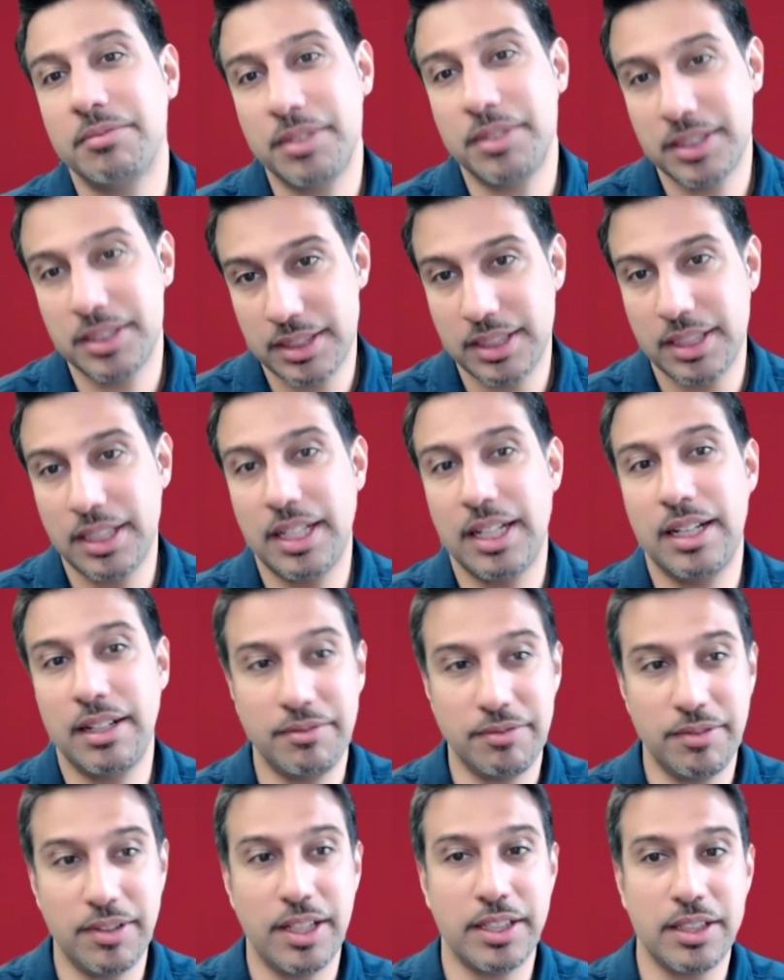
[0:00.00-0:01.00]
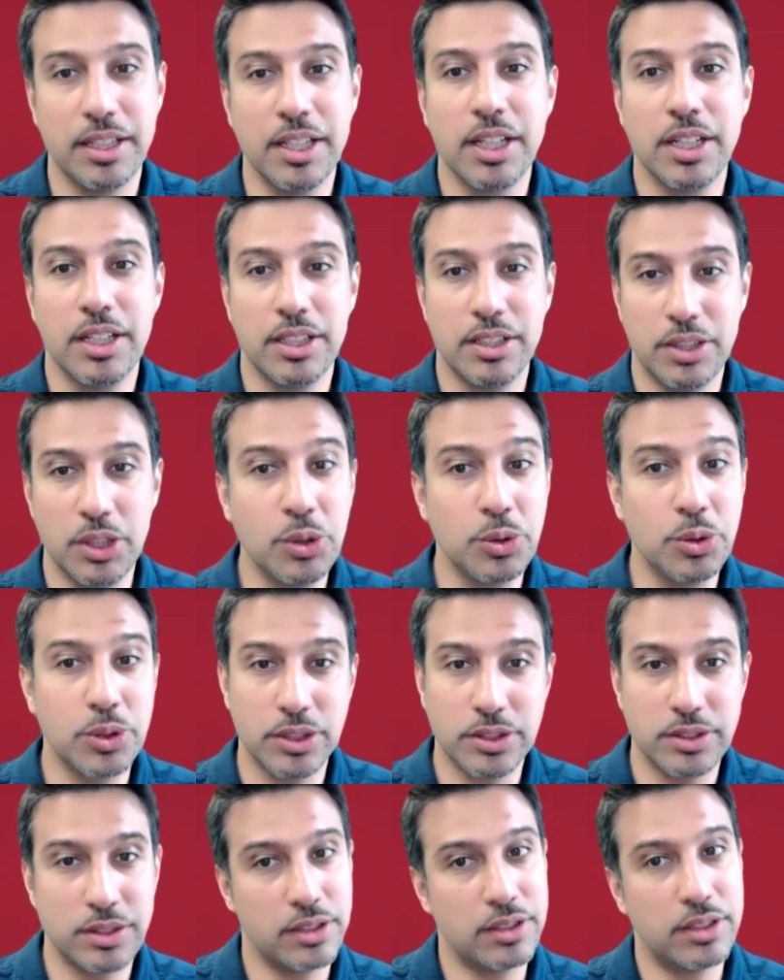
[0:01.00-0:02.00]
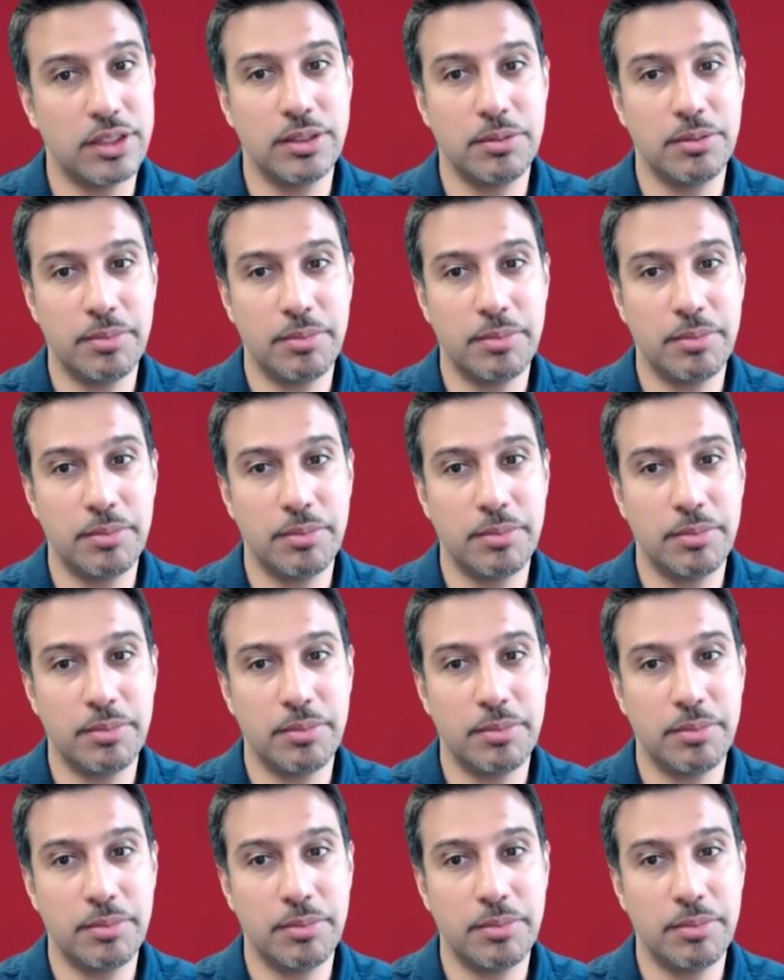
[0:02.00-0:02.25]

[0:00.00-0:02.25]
We still have like huge uncertainty